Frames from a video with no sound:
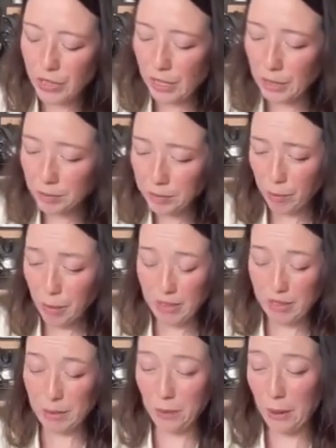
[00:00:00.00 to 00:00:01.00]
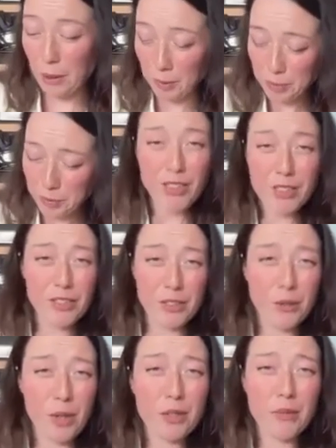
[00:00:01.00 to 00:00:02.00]
the mix as well, and it's
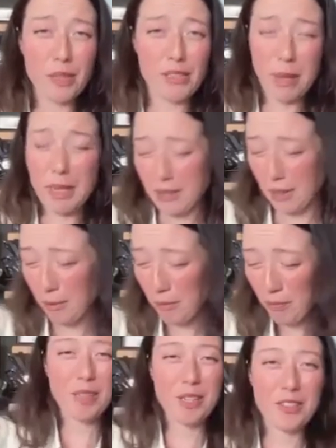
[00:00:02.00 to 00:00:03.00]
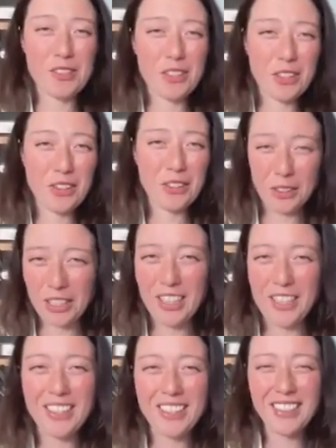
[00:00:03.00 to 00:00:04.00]
incredibly spicy. I just took a little
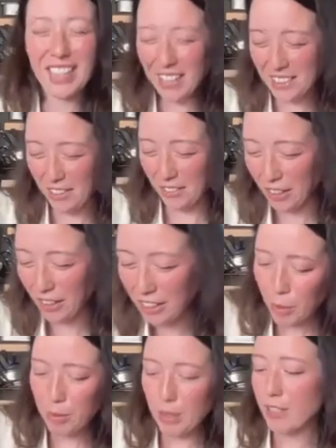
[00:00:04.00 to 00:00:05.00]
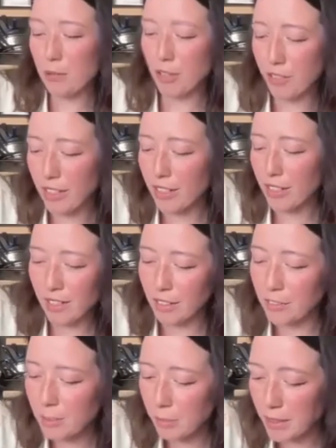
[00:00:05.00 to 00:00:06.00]
taste of it, but that's perfect because I
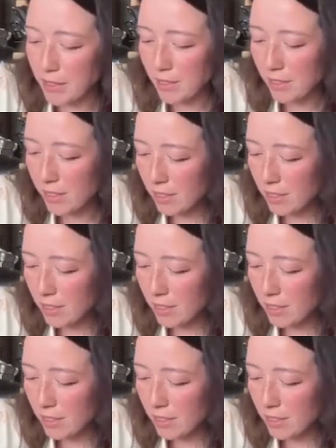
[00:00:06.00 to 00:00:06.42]
love spice.